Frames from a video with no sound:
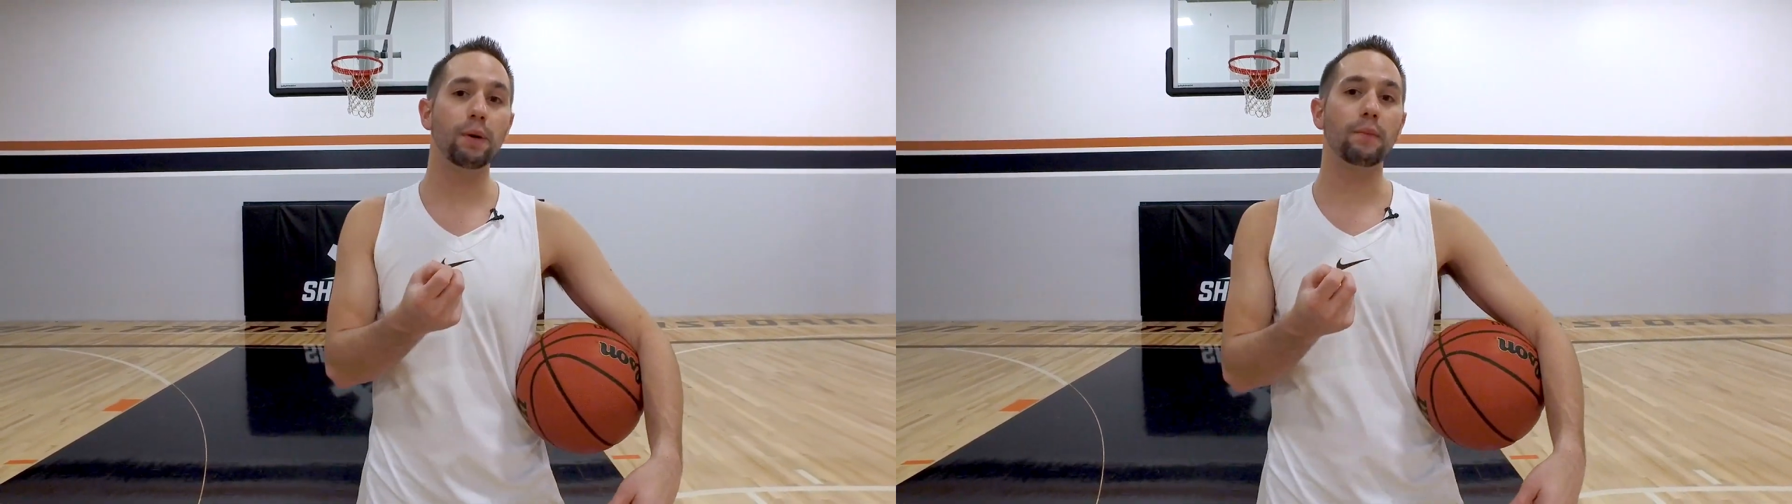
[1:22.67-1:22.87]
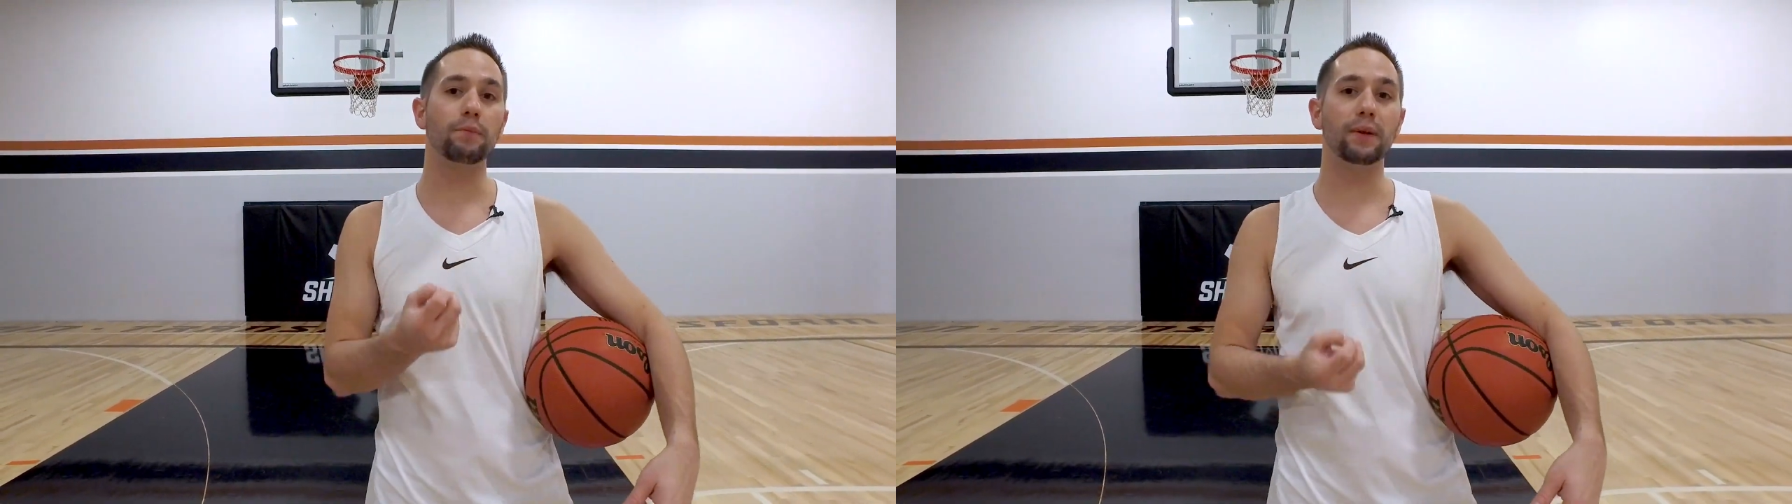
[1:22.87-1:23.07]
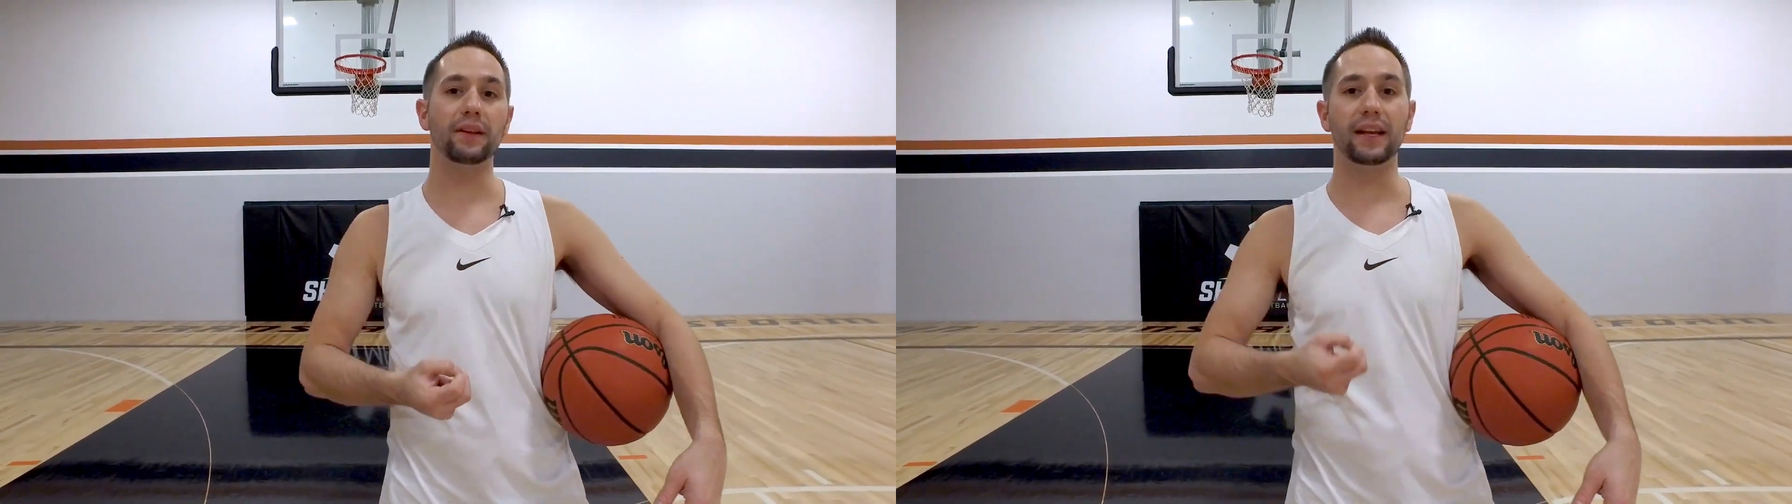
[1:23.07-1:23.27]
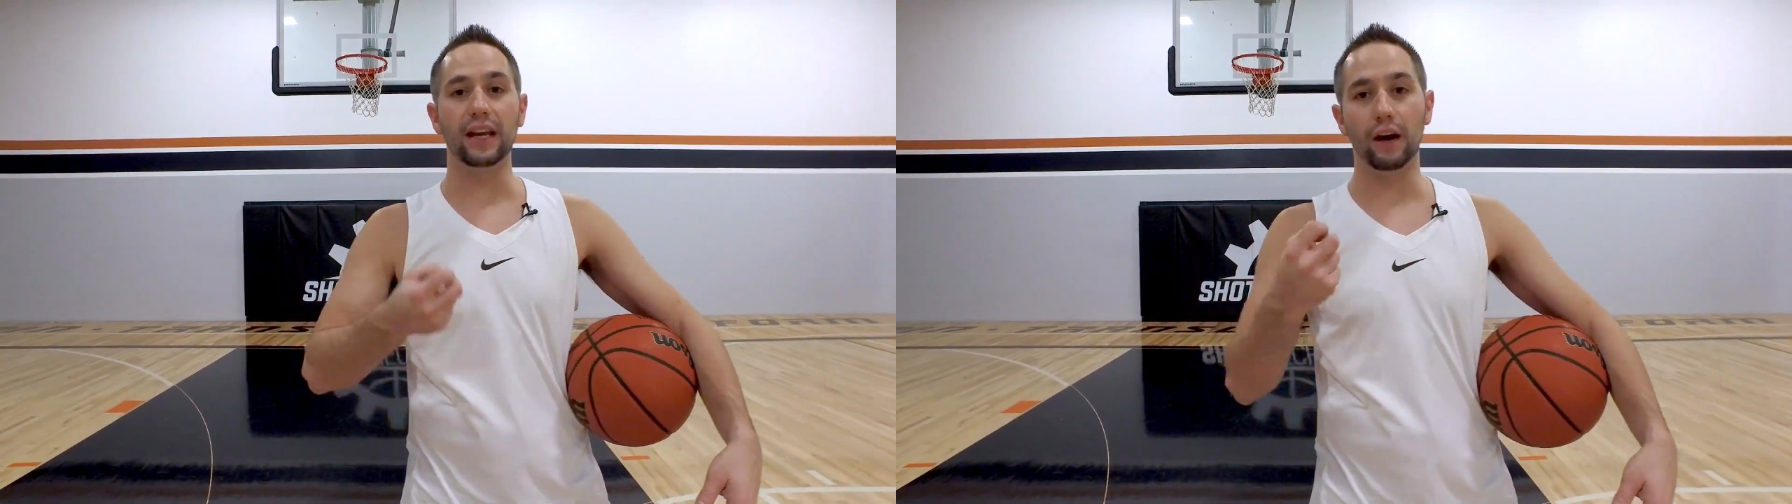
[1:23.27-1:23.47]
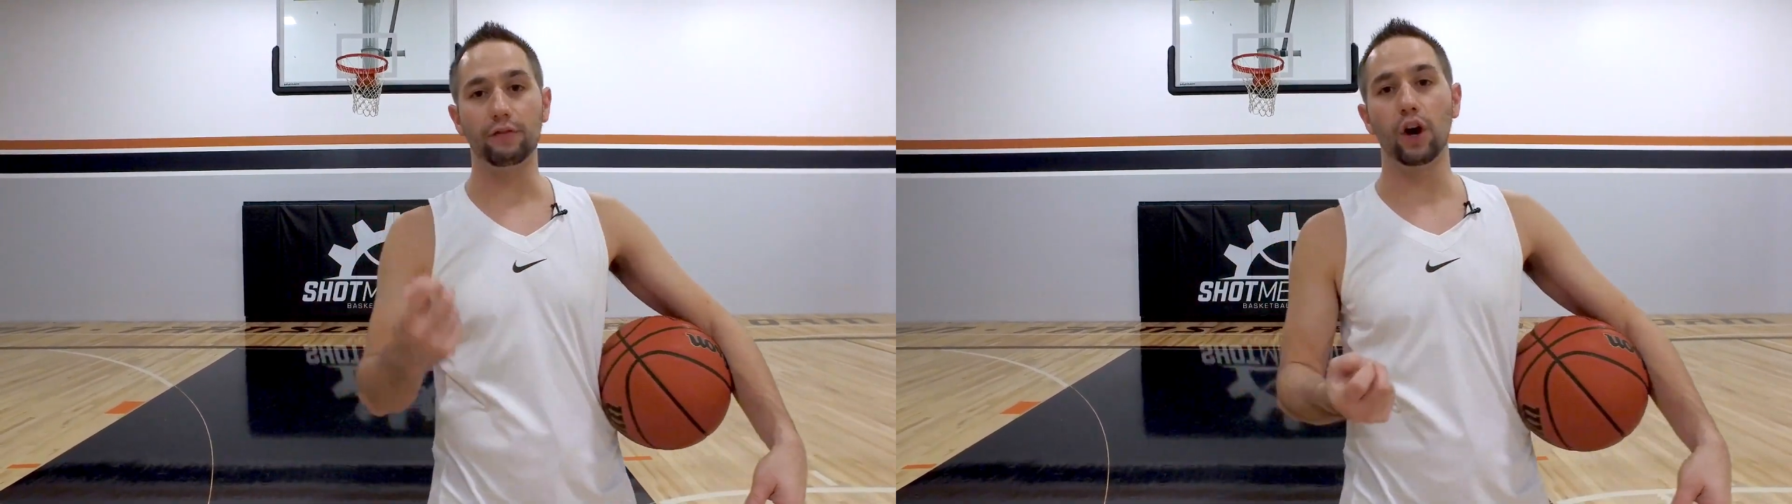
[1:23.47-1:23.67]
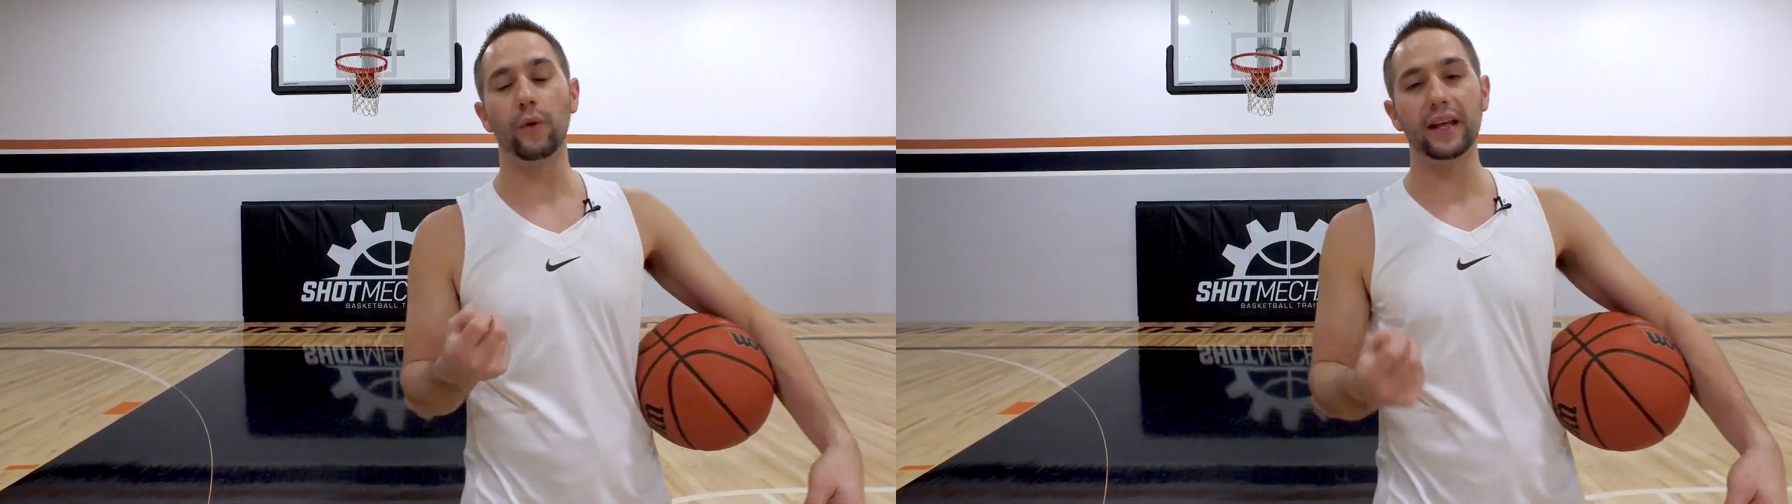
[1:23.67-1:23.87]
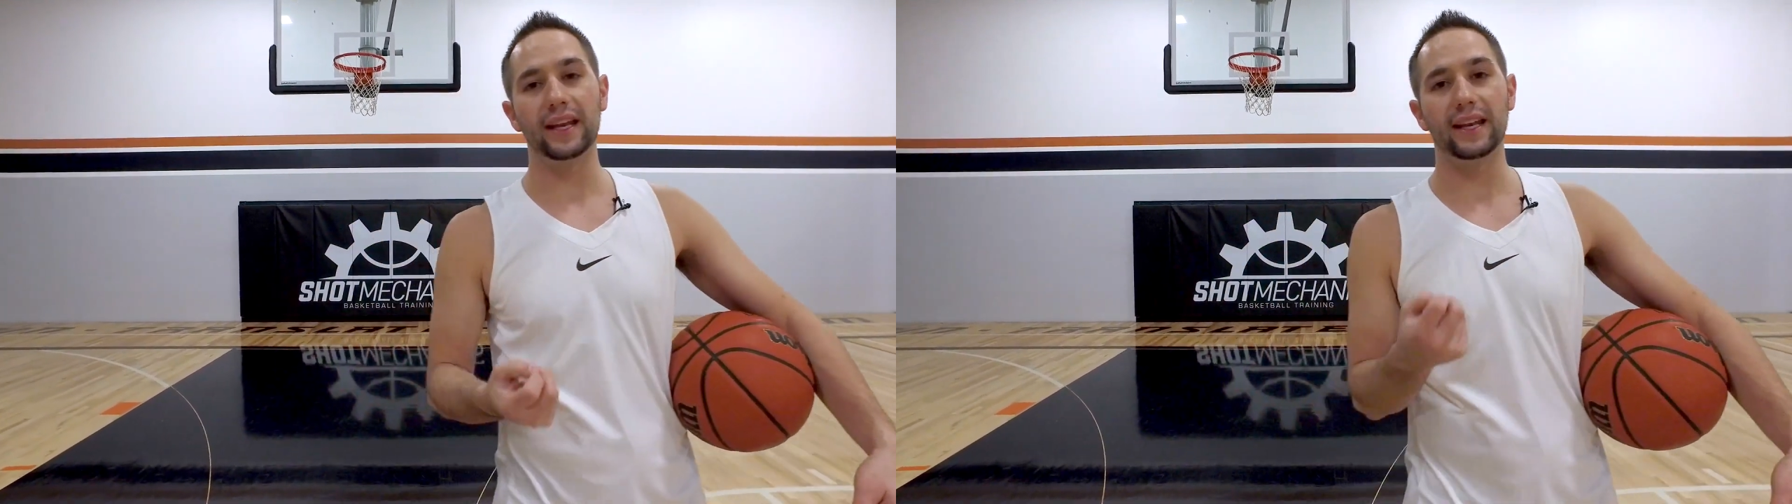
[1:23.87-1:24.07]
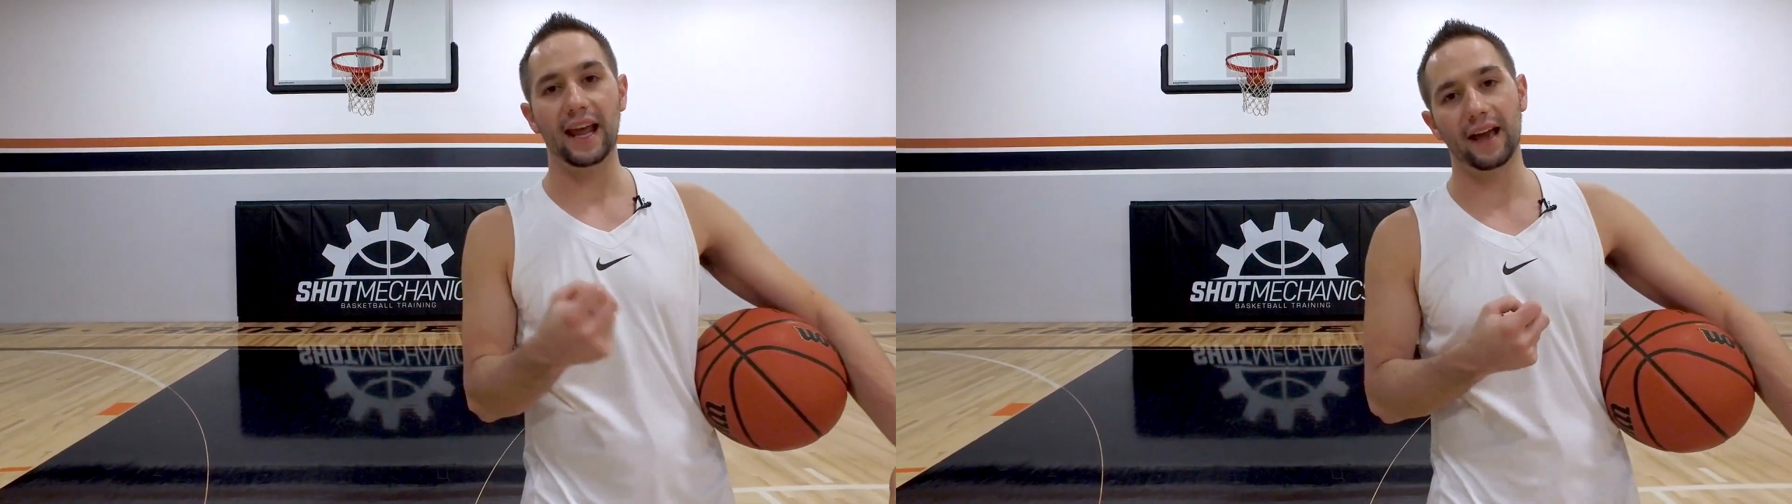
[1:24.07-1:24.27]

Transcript: probability of going in